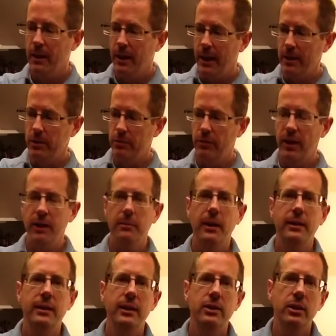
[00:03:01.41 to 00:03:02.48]
and you find my
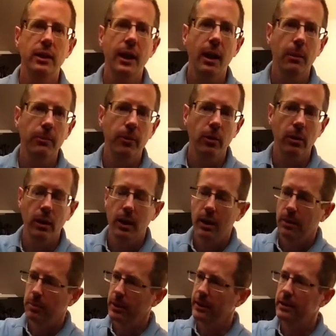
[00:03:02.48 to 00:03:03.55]
teaching helpful,
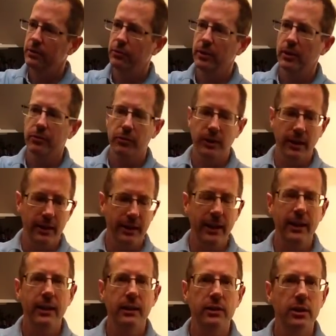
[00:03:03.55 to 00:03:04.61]
please feel free to
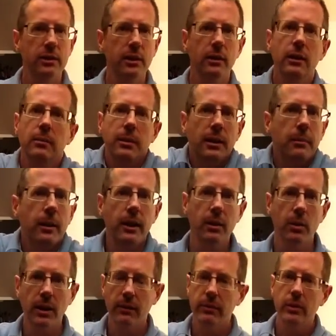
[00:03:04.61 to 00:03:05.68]
kick in just a little bit of money,
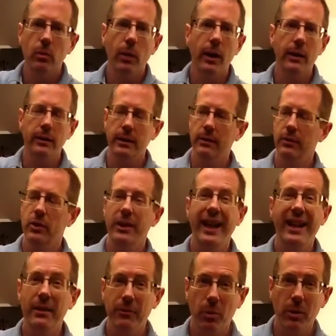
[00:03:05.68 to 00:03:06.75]
whatever you want. If you
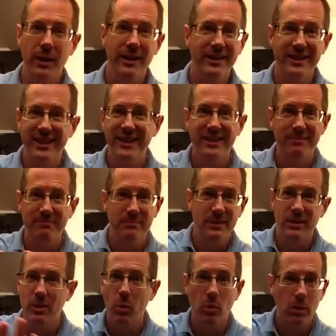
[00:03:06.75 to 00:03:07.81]
can't afford it, just
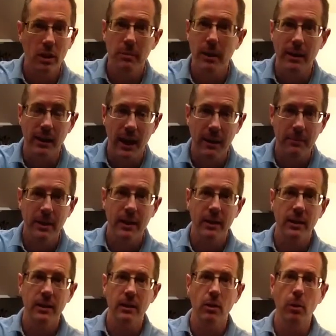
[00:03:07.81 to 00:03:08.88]
don't worry about it. I'm not
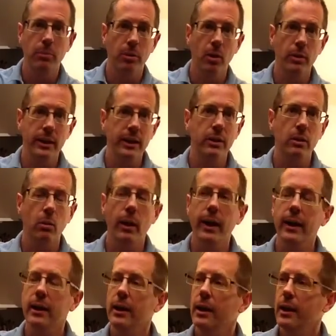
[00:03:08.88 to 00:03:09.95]
going to go broke either
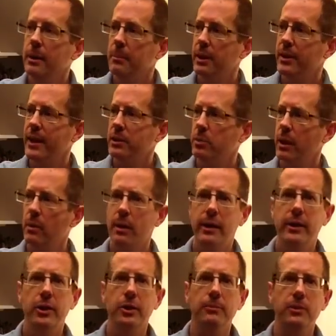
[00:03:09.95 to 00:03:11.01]
way. But that's what I want
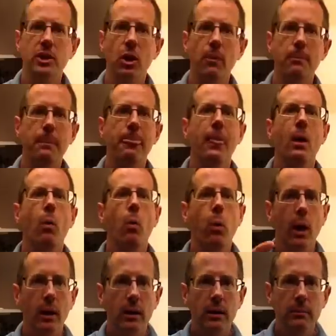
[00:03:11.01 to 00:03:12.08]
to do. So
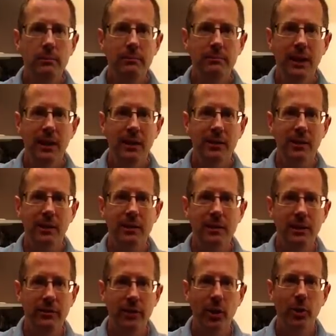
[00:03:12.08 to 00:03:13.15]
welcome to the
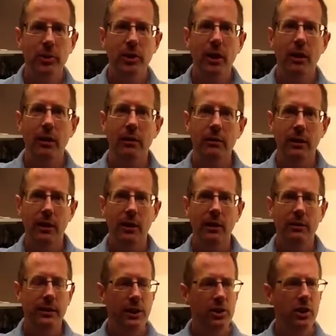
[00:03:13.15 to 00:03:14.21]
Steve Kozar
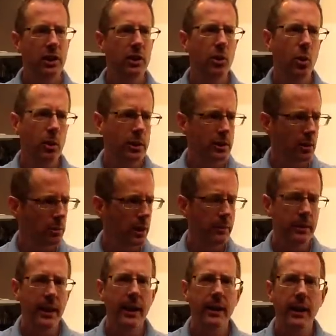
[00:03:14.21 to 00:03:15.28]
teaching course, or whatever
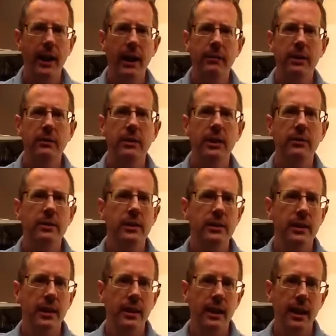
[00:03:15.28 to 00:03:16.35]
the heck. I haven't even given this
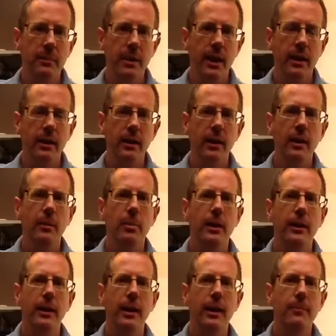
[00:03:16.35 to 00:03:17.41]
thing a name yet.
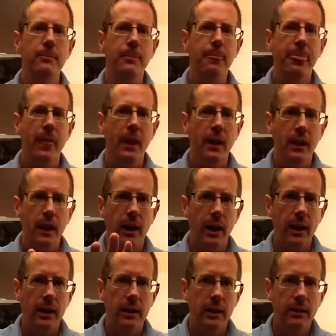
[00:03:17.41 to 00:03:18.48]
But
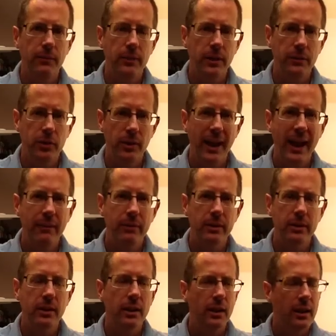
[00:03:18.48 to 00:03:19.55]
if you
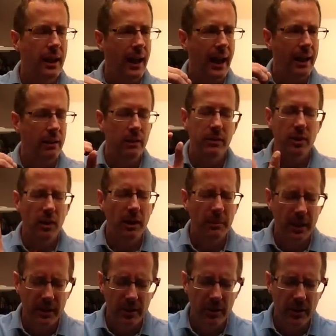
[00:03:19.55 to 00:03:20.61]
haven't, I don't even know how I'm
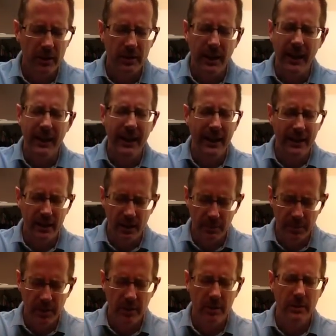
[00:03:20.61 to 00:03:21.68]
going to do this. I hate
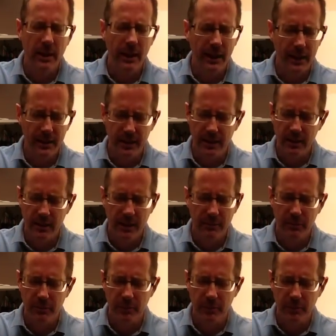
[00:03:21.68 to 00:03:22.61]
computers. I hate the internet